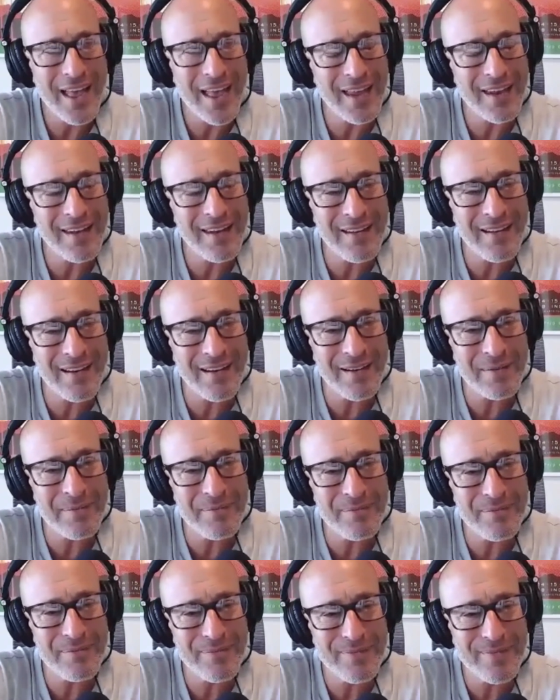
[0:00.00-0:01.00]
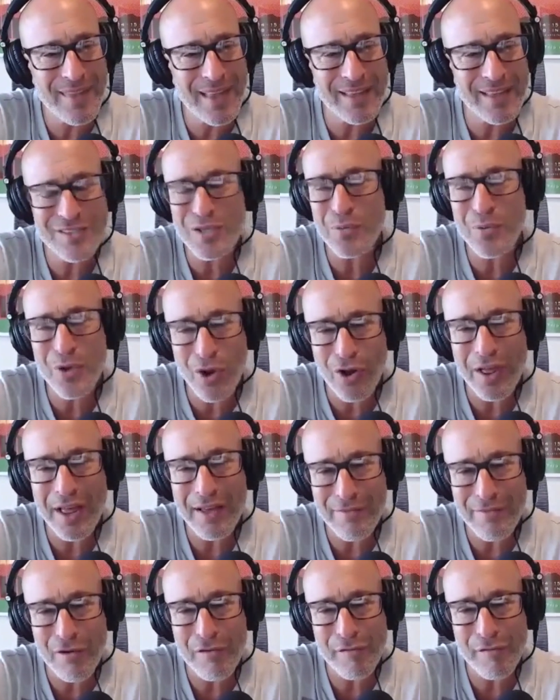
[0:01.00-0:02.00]
and um and so we all
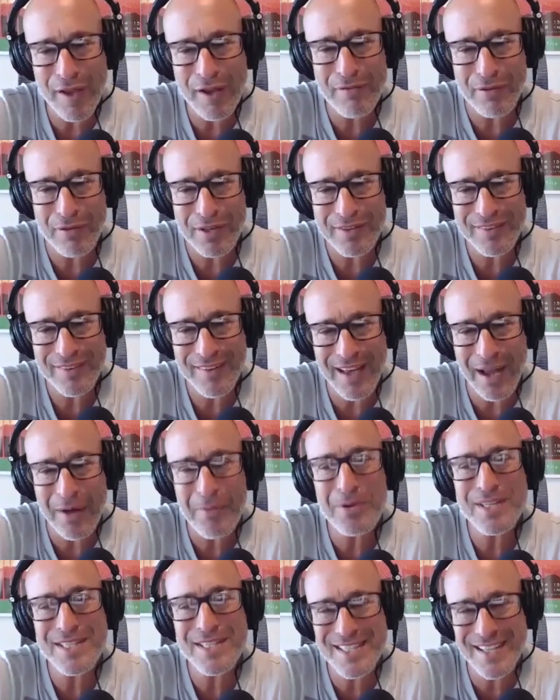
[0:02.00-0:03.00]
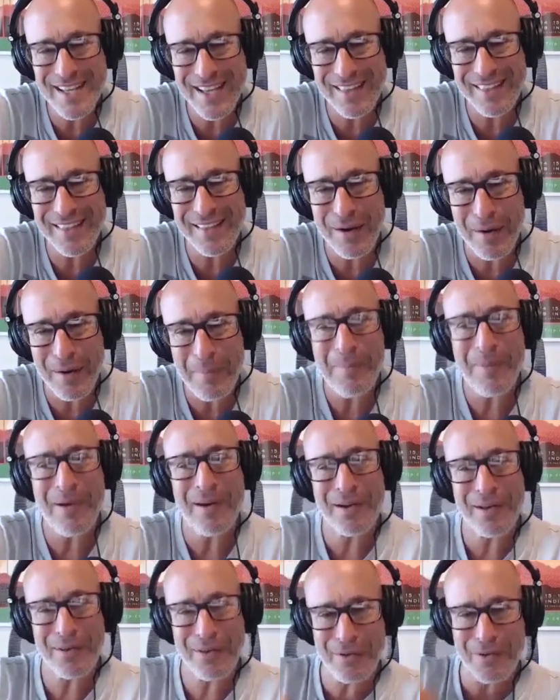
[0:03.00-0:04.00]
have our favorites i would say that
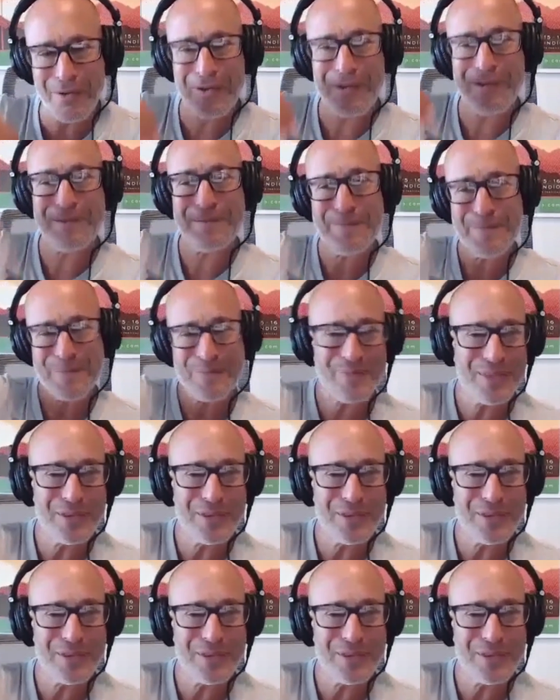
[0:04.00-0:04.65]
among your